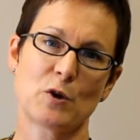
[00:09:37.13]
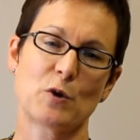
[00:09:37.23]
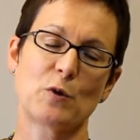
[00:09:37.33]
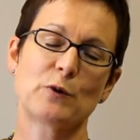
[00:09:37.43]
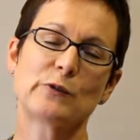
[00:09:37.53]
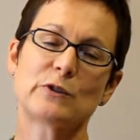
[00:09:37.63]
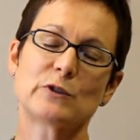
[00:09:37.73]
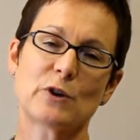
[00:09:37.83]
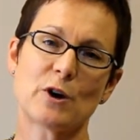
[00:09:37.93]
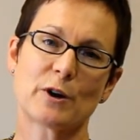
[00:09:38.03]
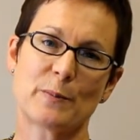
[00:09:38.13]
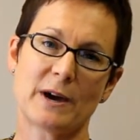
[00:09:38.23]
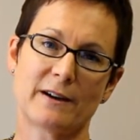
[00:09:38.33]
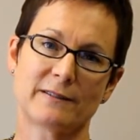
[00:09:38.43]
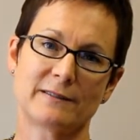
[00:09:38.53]
who used to talk
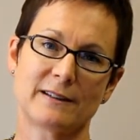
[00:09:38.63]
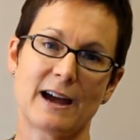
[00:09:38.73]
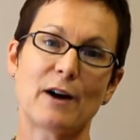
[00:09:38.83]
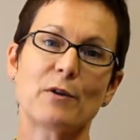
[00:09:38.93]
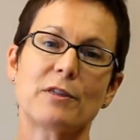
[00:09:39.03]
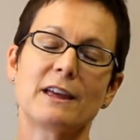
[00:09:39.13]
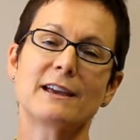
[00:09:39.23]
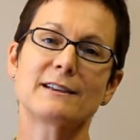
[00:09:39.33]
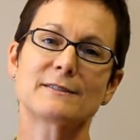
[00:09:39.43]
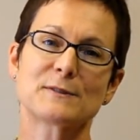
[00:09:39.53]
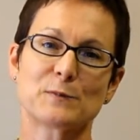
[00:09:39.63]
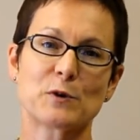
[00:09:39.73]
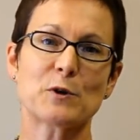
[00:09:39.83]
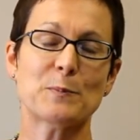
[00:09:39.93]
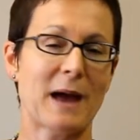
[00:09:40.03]
about how things
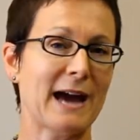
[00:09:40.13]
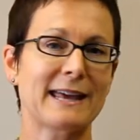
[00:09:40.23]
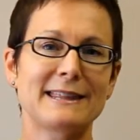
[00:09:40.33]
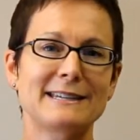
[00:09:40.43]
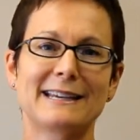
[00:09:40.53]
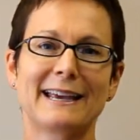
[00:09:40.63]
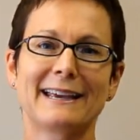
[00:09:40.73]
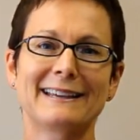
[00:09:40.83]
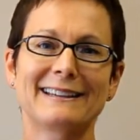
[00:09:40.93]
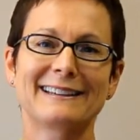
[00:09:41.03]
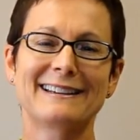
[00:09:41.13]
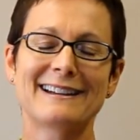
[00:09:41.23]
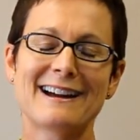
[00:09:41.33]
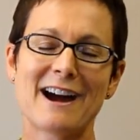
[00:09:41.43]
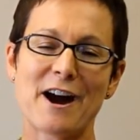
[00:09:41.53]
were back in the day,
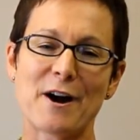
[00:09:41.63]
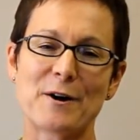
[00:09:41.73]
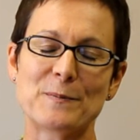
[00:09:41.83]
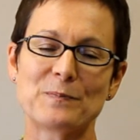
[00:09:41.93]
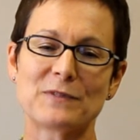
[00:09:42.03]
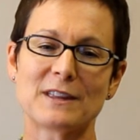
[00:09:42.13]
a